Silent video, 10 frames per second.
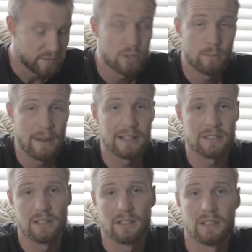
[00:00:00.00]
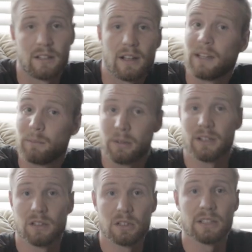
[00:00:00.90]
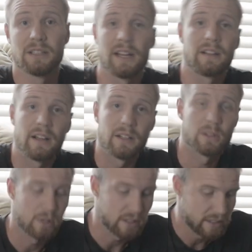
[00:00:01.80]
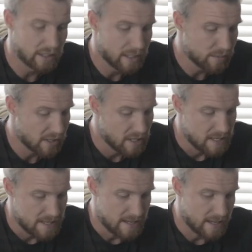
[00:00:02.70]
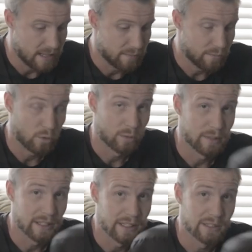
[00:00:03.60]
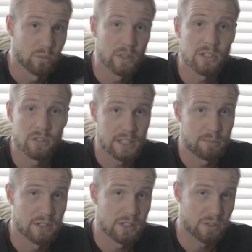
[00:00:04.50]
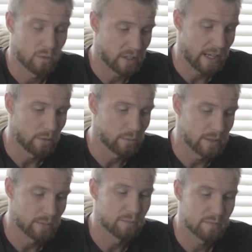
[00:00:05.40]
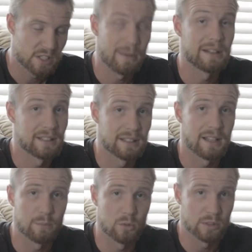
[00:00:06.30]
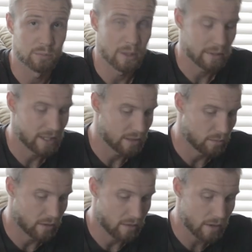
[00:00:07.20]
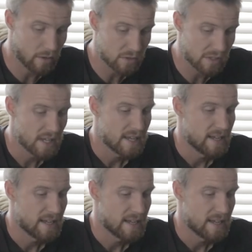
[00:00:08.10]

Two bags that I plan on looking at, higher quality names. For my winter expedition one, I will be spending a lot more and probably getting one of those.